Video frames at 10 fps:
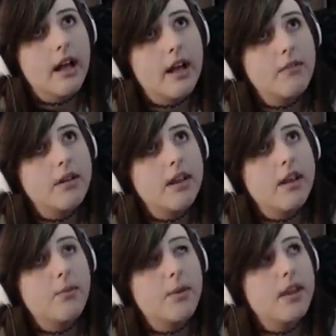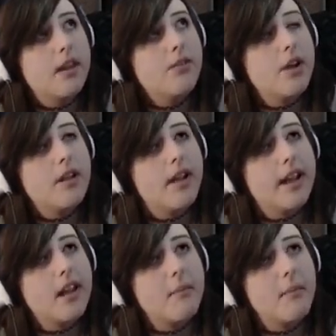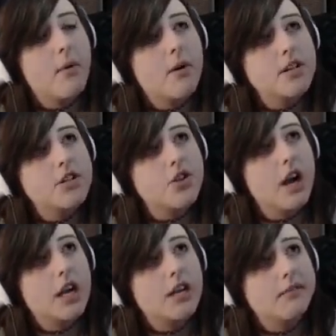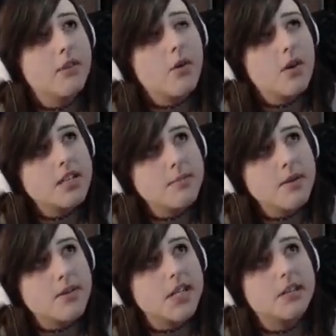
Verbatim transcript: really, really do not like him, or his truck, or his music.